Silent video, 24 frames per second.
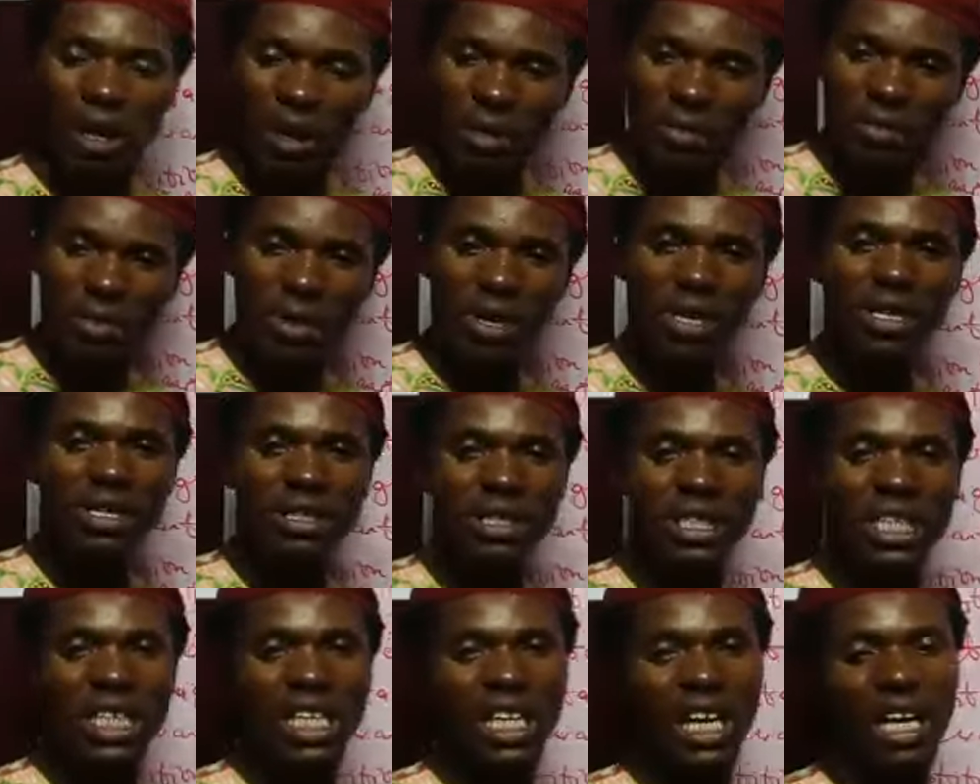the
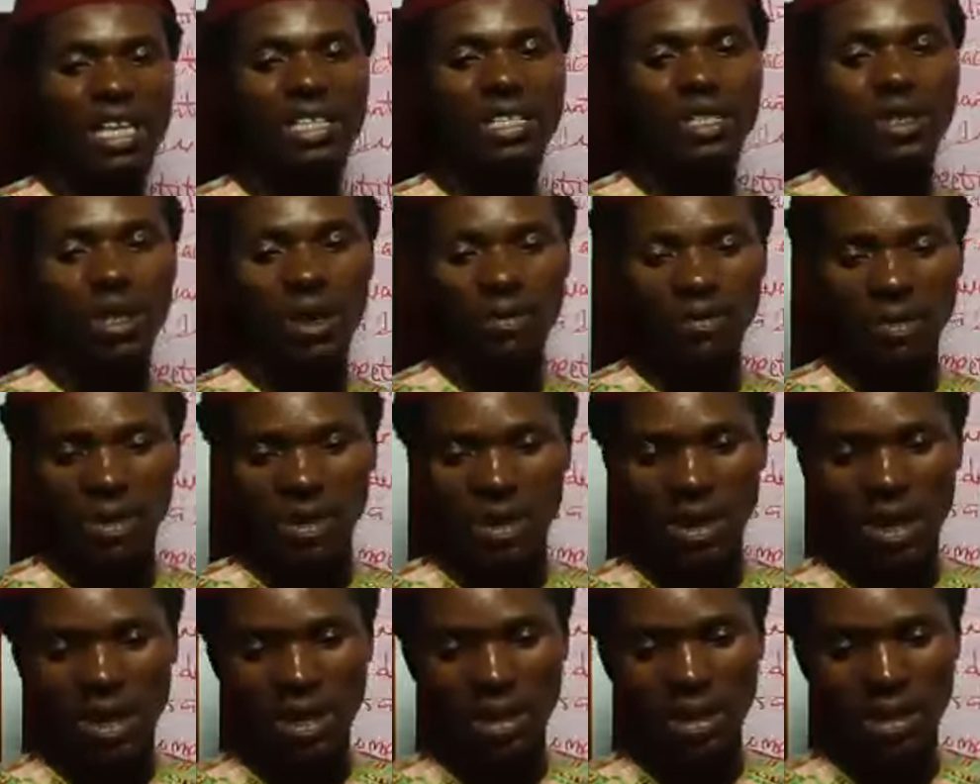generality of the
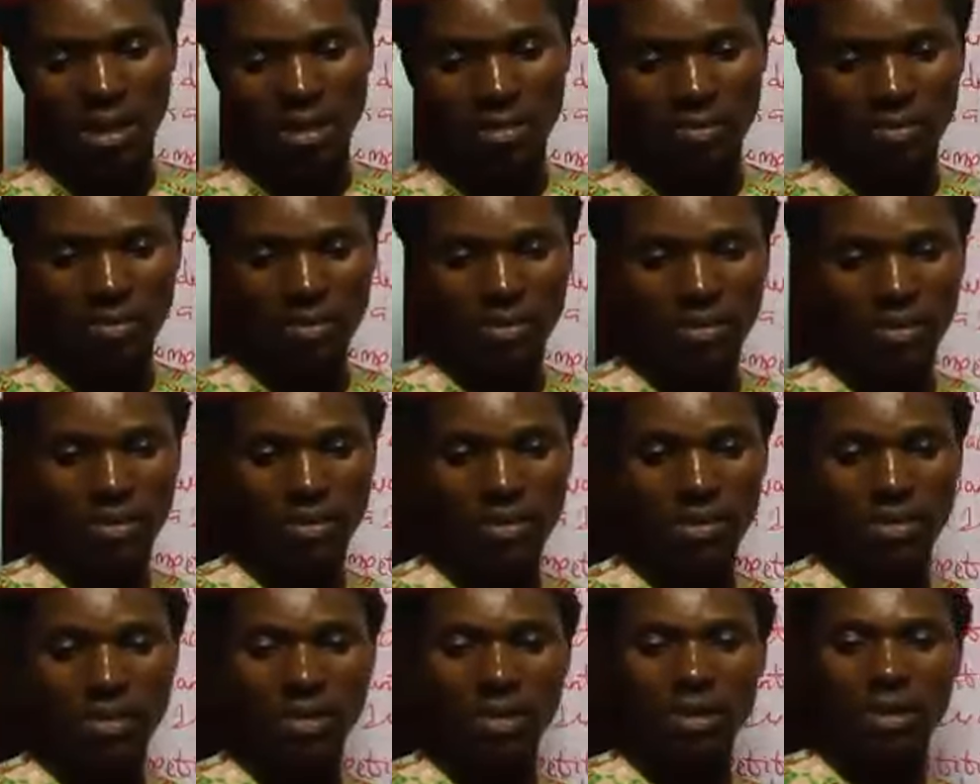state.
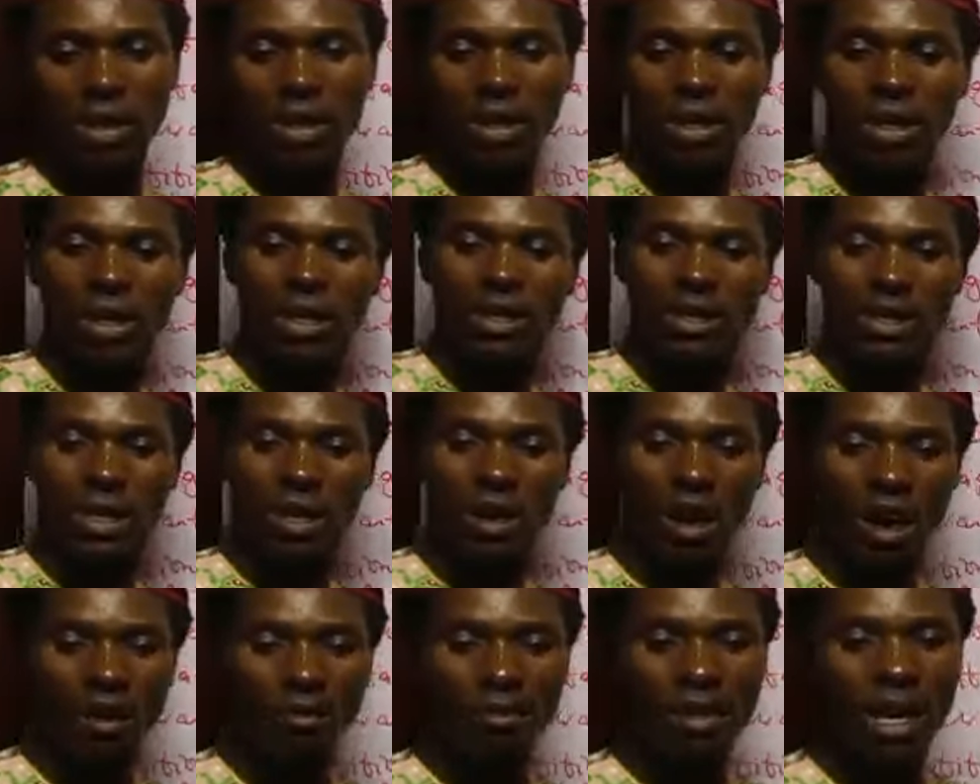The
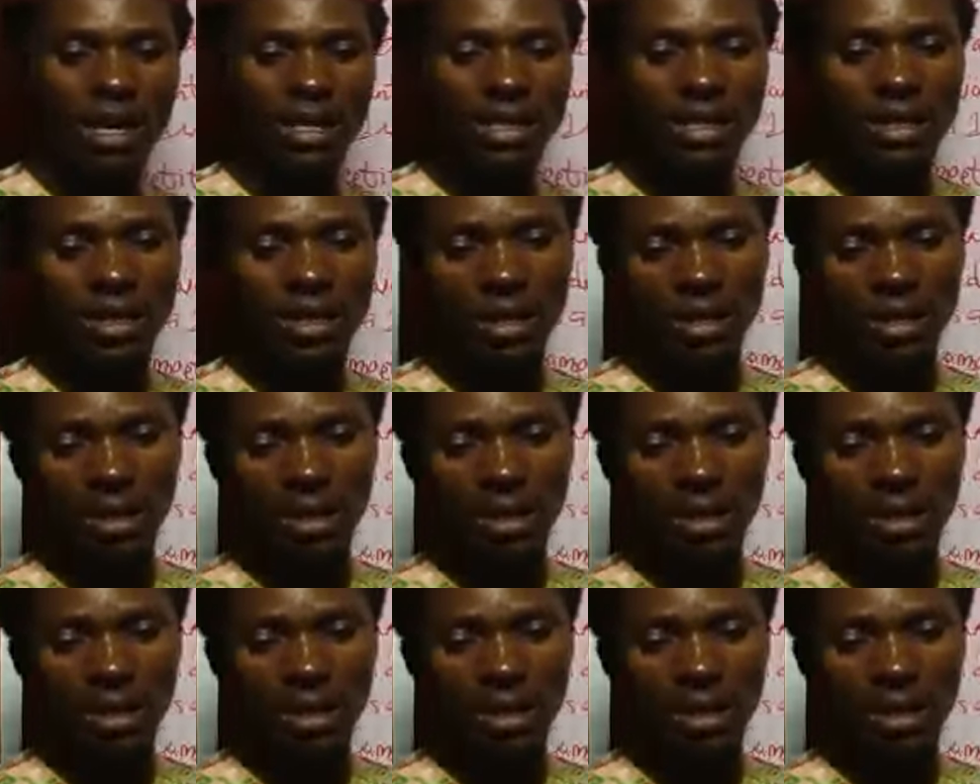government